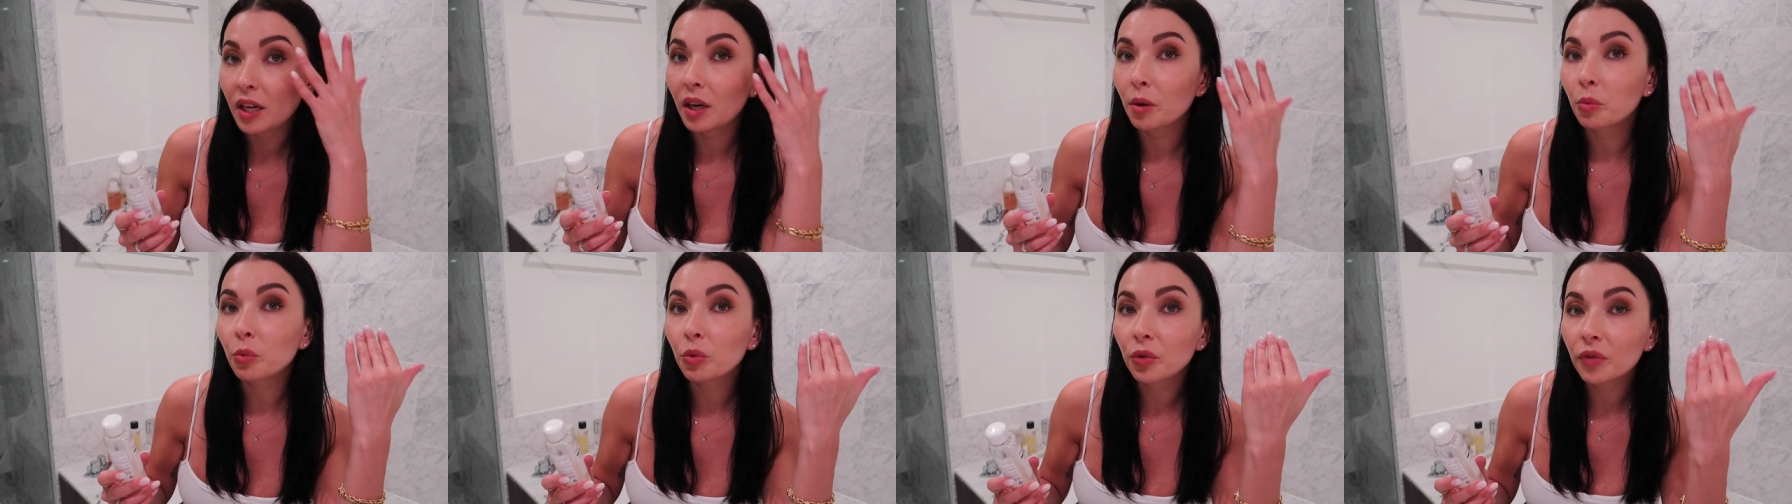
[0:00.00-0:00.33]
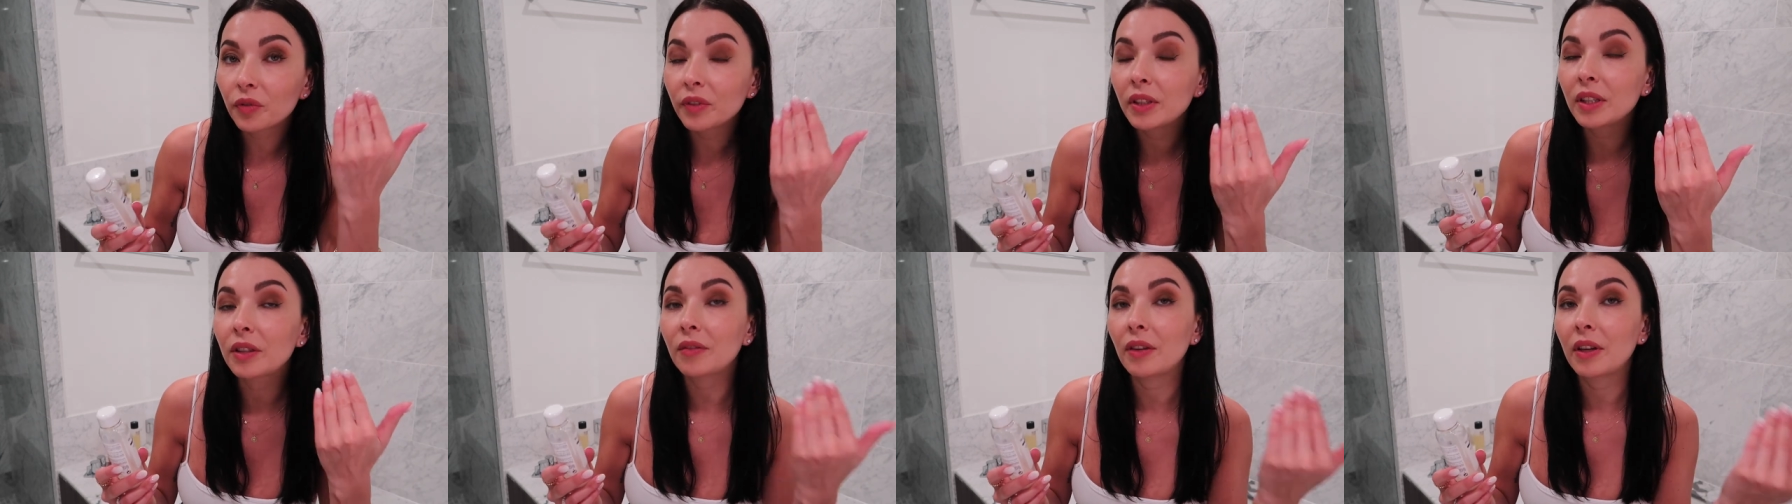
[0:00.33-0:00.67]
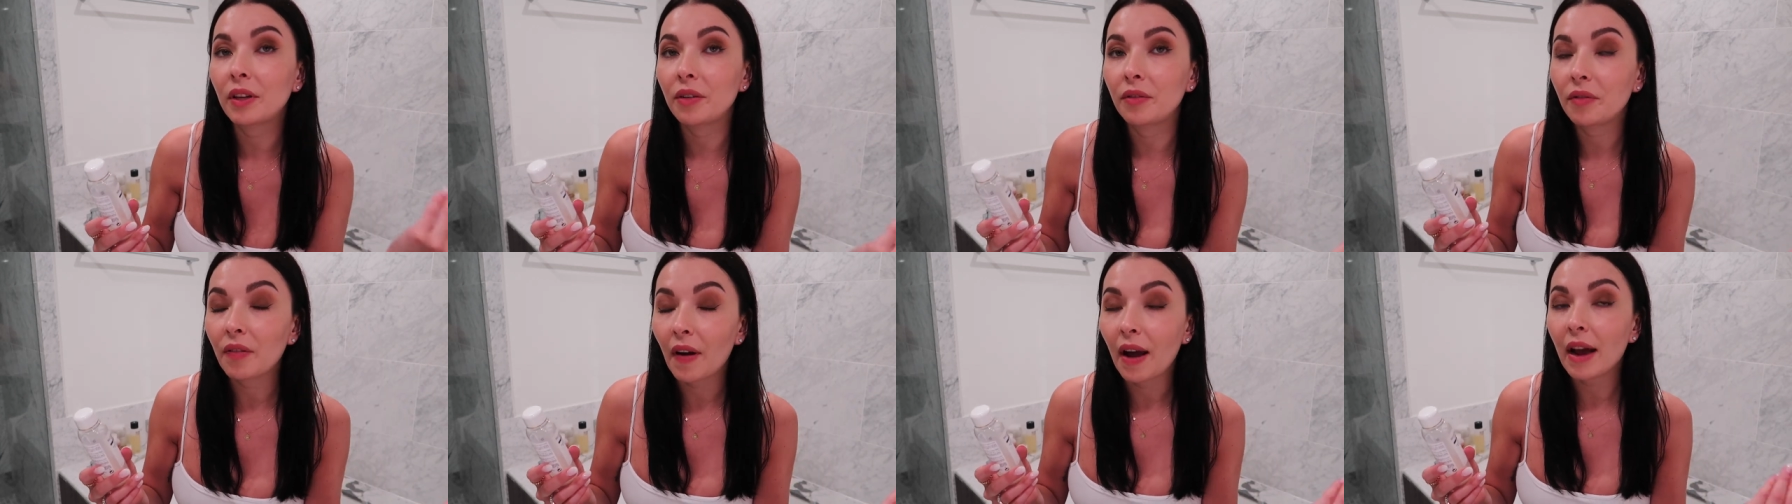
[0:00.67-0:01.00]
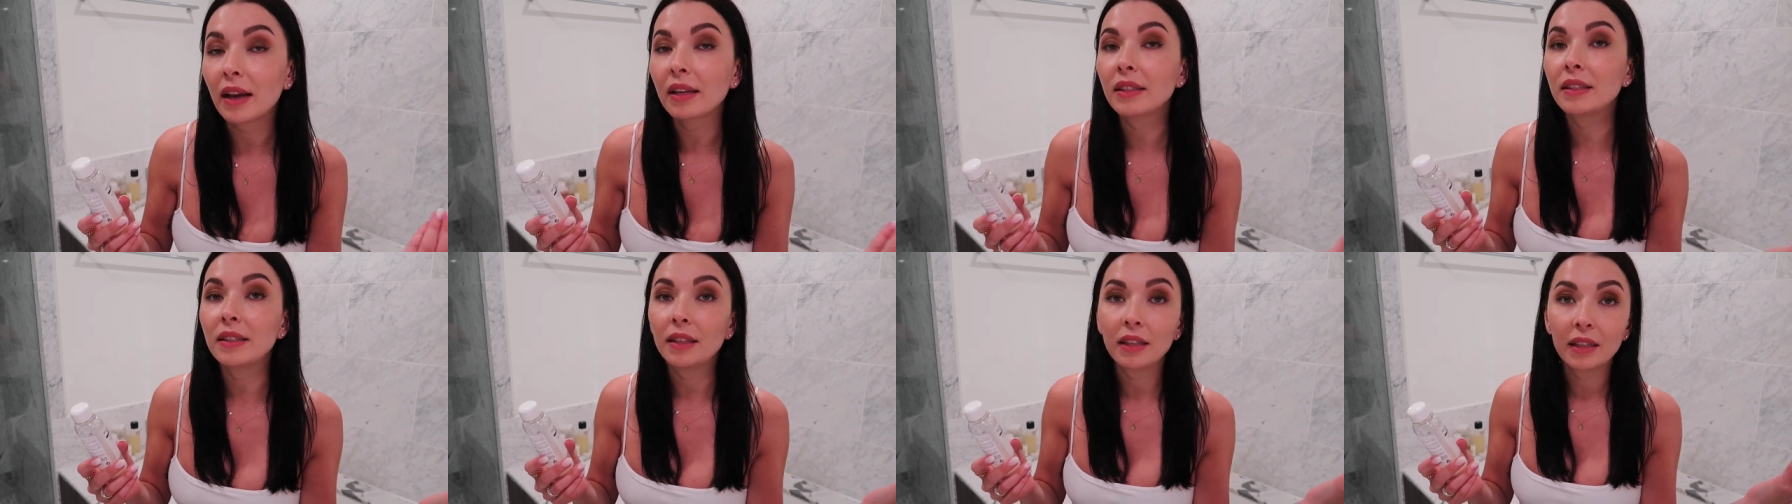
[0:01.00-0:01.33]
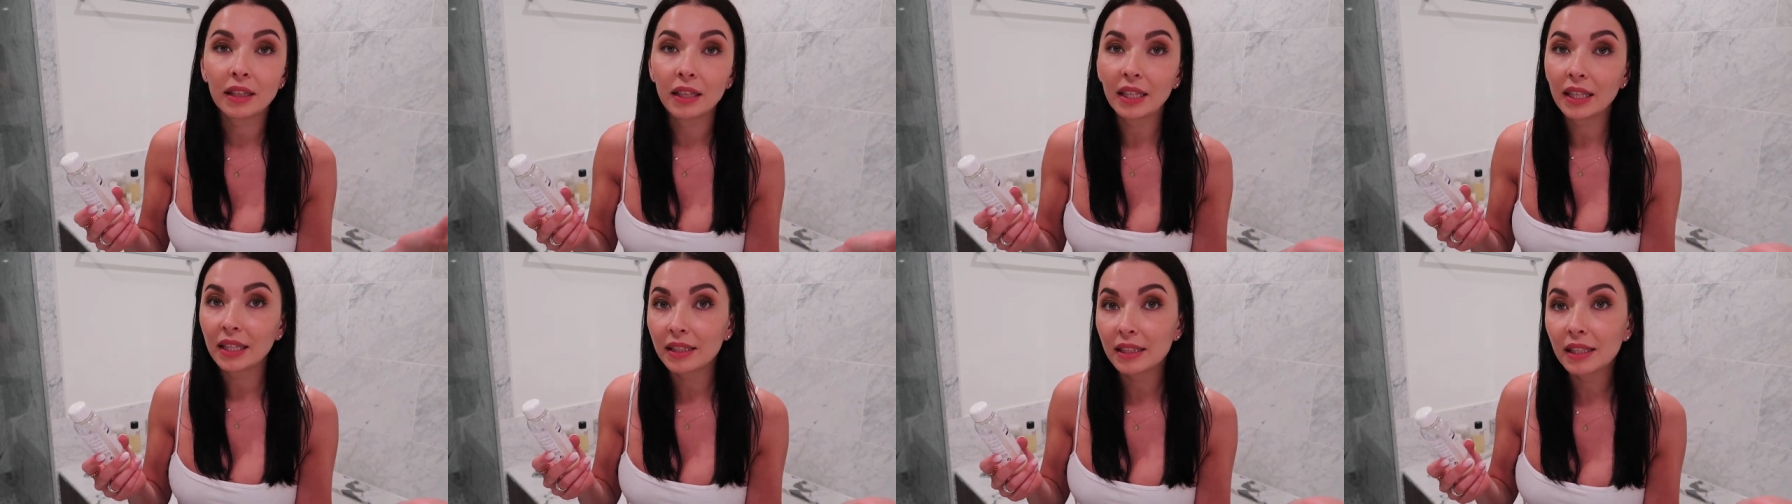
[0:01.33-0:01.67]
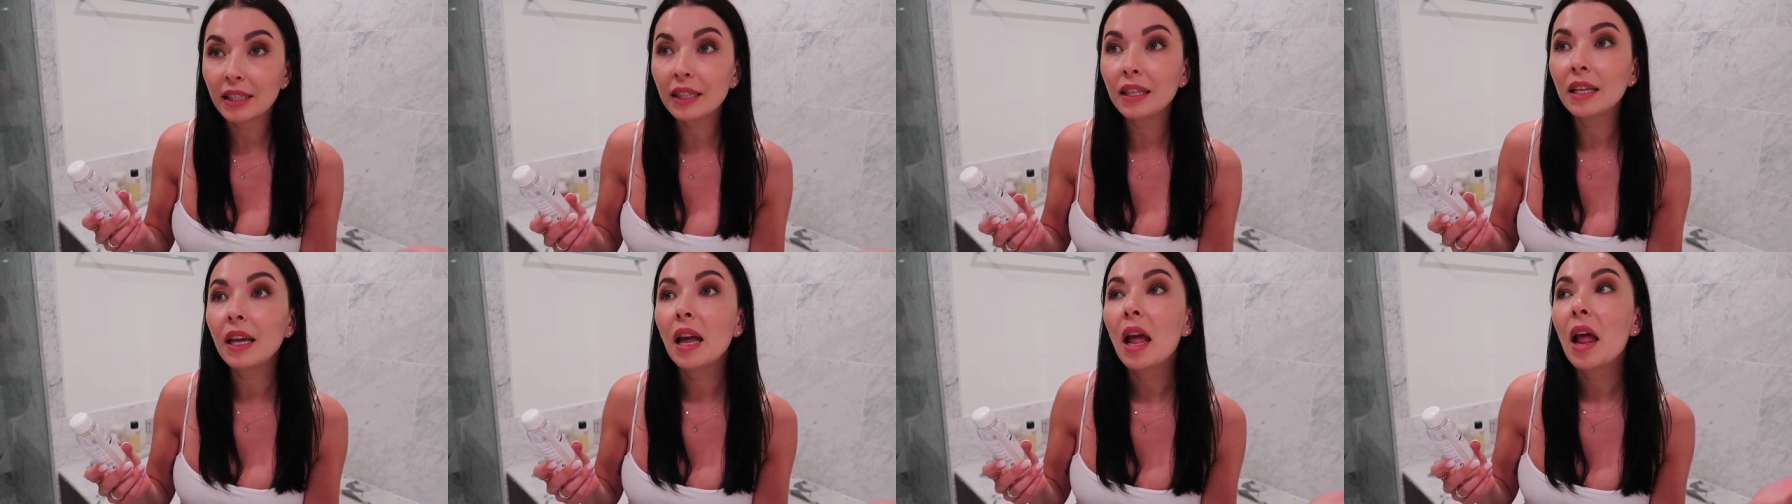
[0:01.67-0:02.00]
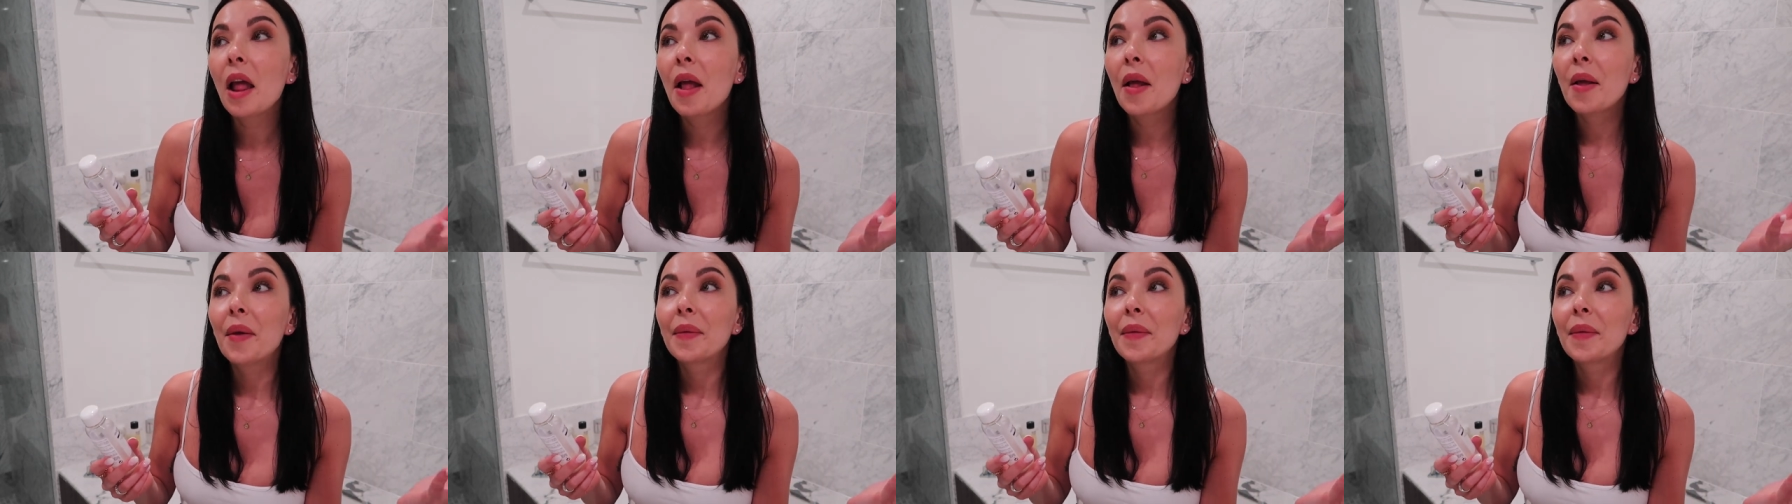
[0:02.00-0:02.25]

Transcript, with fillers: removed it very fast and easy,